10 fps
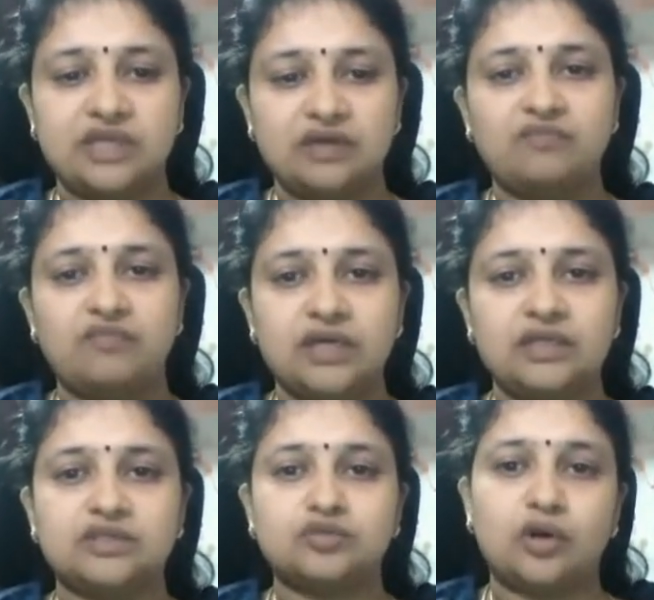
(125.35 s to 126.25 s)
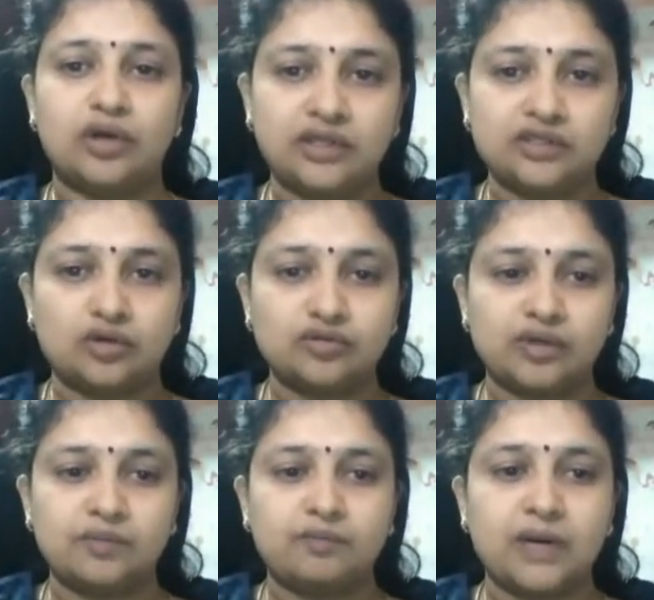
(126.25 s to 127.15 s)
Same way, the swallowing is
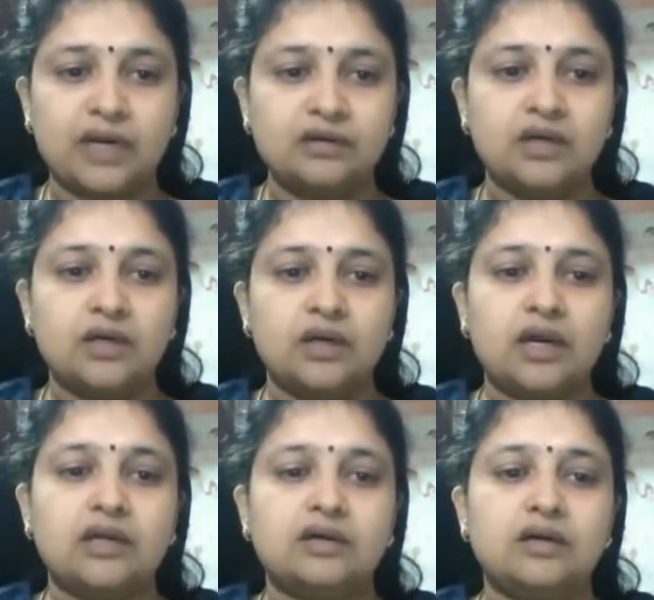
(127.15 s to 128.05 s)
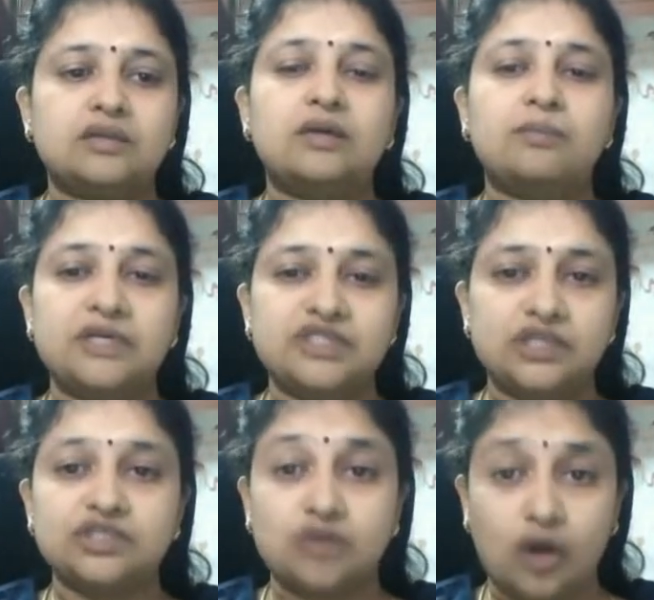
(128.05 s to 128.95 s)
also impaired and the
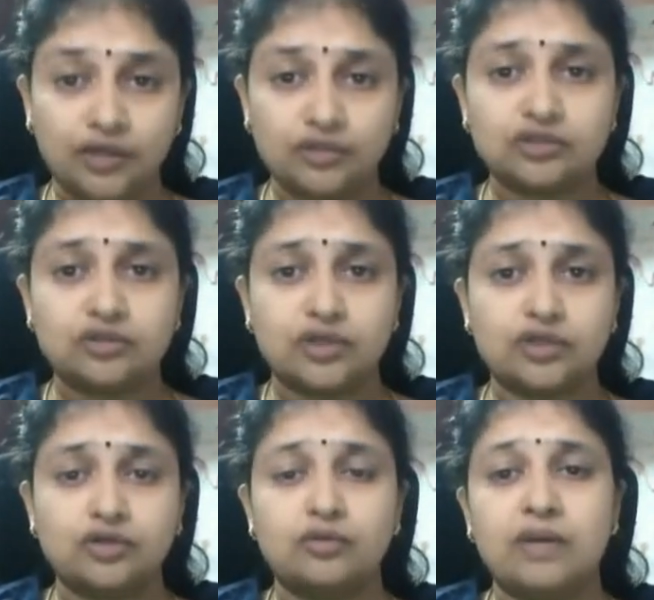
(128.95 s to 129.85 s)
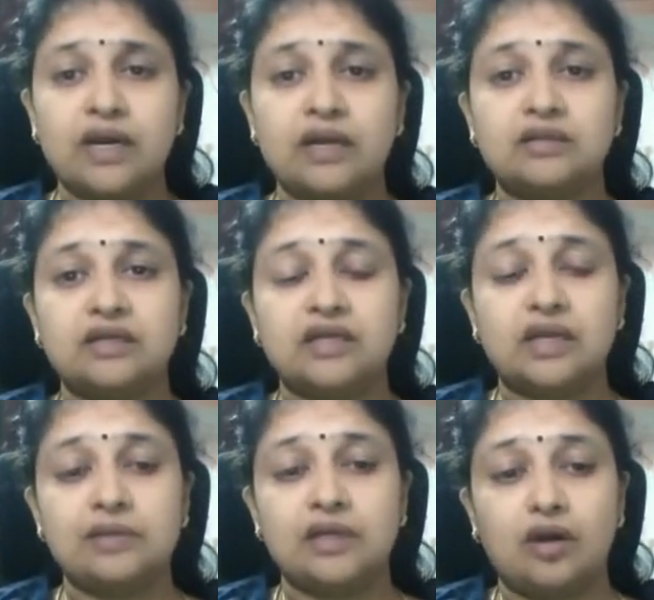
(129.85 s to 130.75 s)
patient is not used to the tube, and there
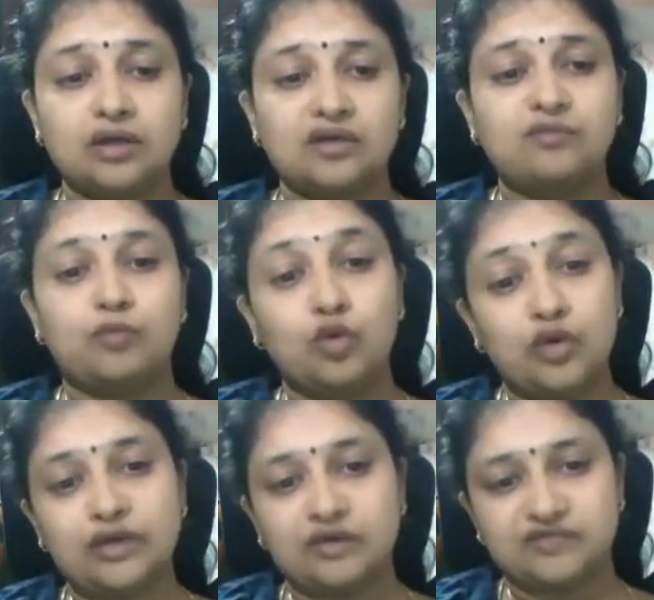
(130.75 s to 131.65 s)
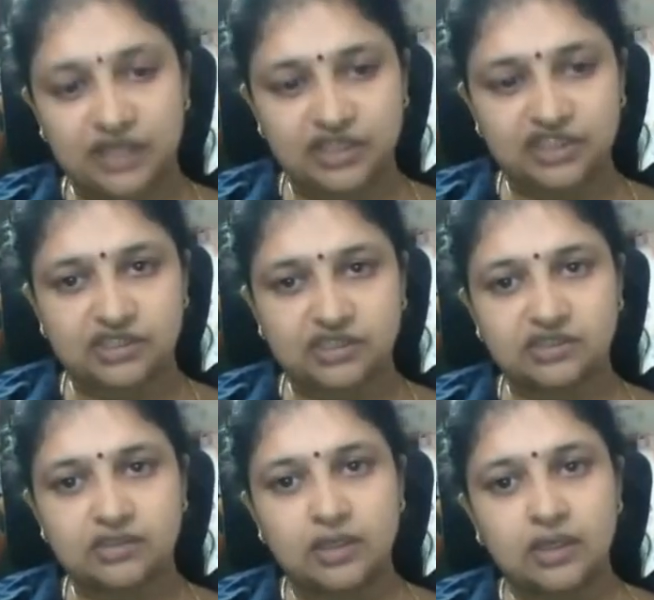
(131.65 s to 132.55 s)
can be a lot of pooling of
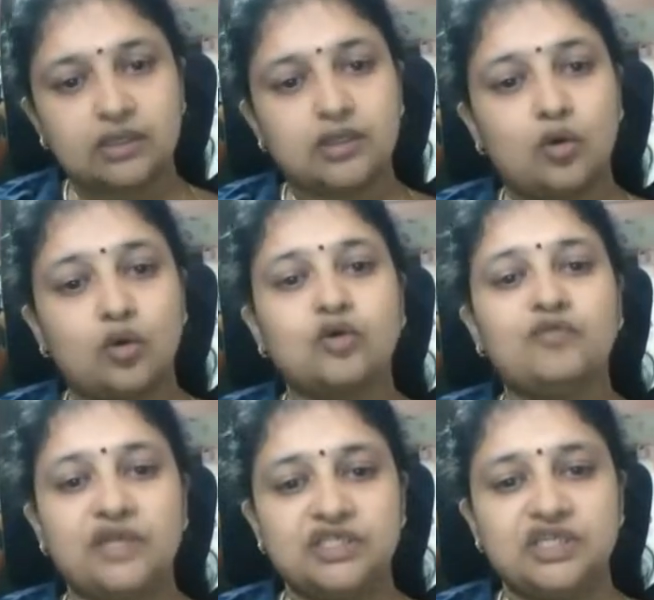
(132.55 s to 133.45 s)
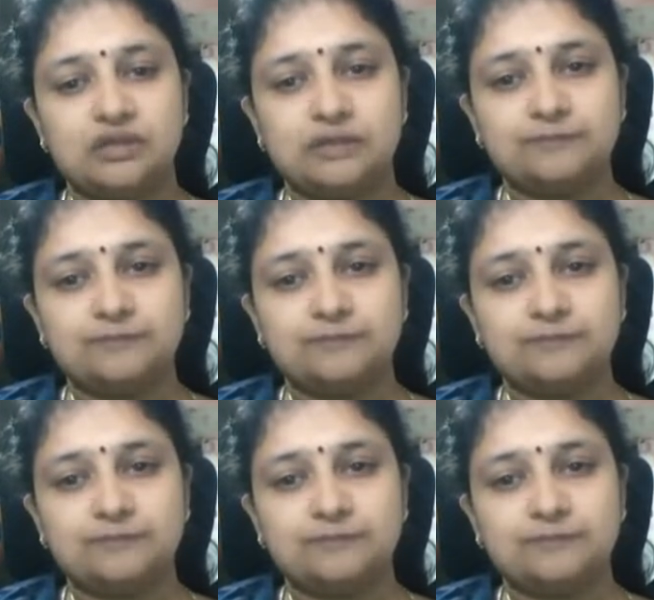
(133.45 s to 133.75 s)
secretions in the oropharyngeal